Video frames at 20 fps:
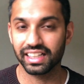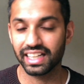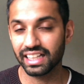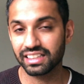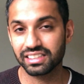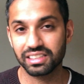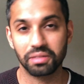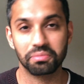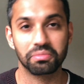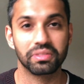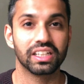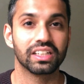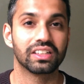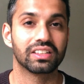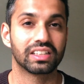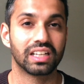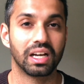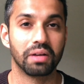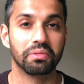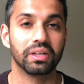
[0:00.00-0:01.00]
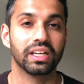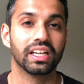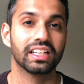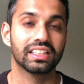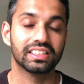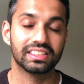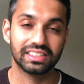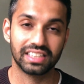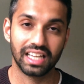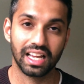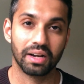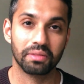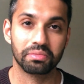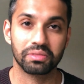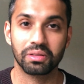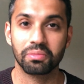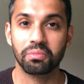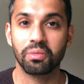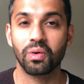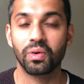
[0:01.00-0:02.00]
get somebody to come in, set up
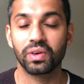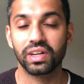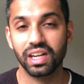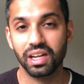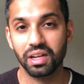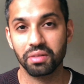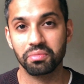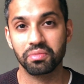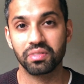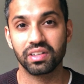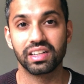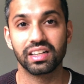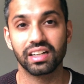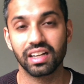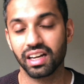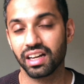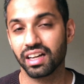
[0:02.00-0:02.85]
the modem,